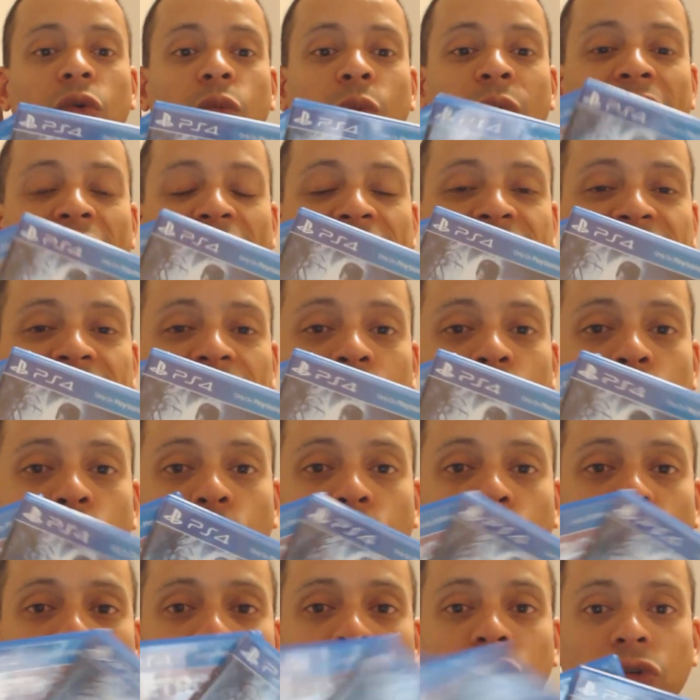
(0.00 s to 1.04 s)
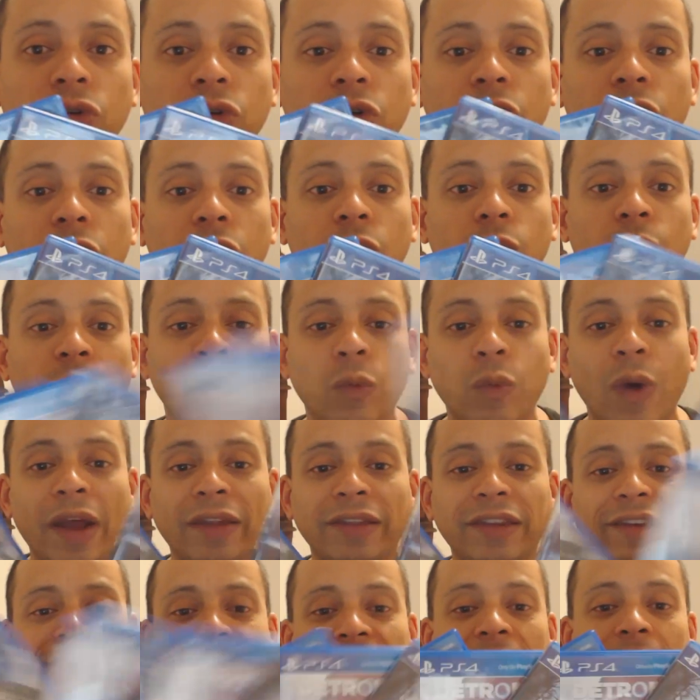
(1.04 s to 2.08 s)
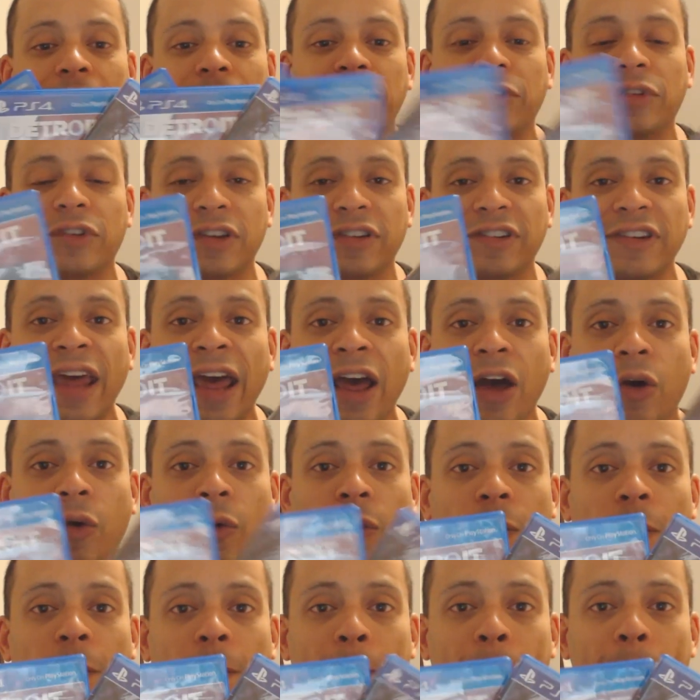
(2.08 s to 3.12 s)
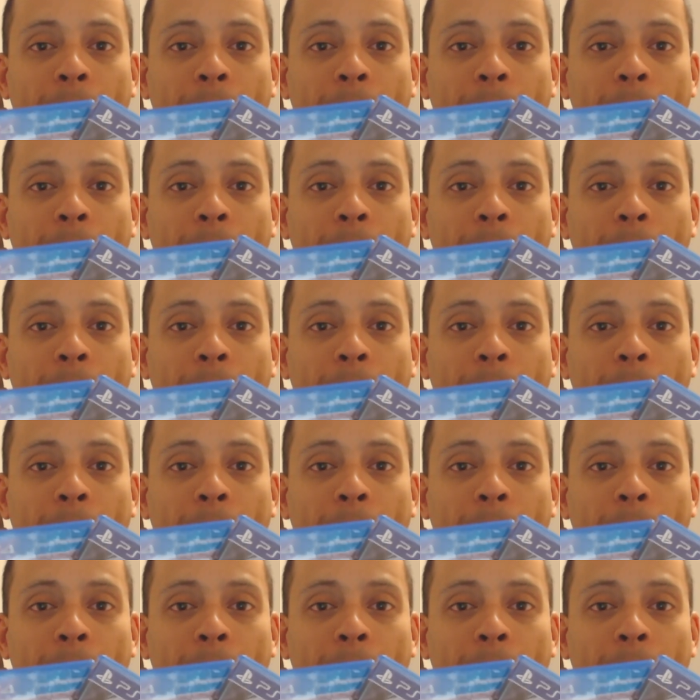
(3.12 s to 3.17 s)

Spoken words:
We get sequels. We want these games to sell.